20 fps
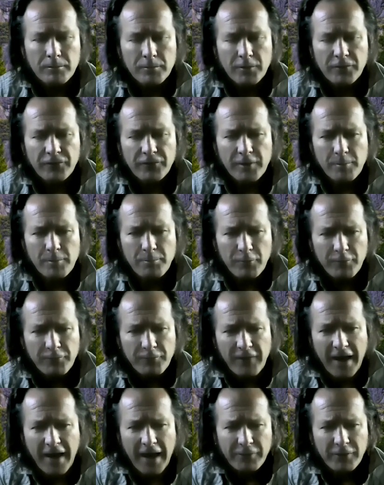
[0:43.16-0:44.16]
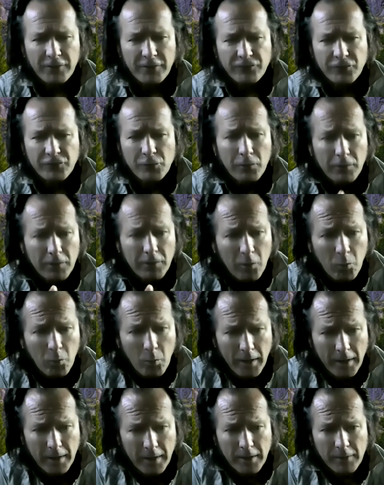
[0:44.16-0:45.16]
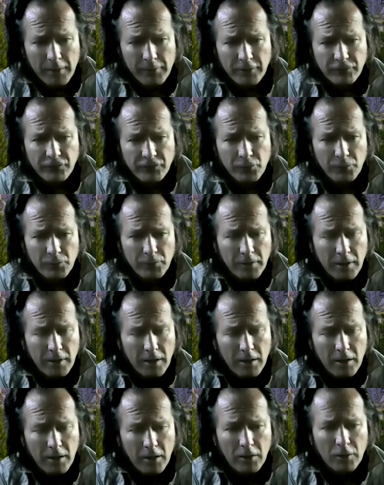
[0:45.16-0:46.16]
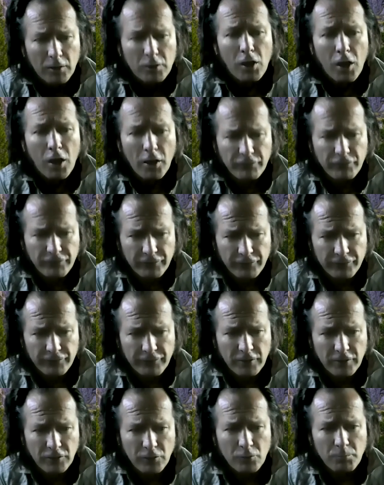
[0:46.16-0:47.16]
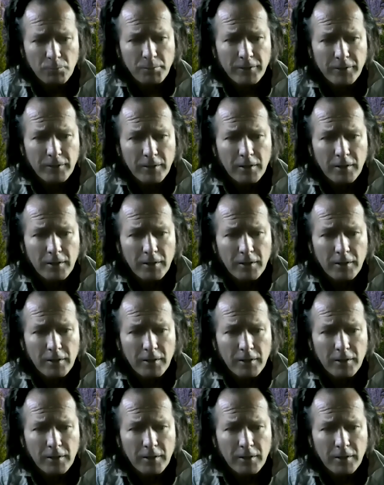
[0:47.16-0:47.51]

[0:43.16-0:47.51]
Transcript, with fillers: The simple fact that you are aware, that you are conscious, that you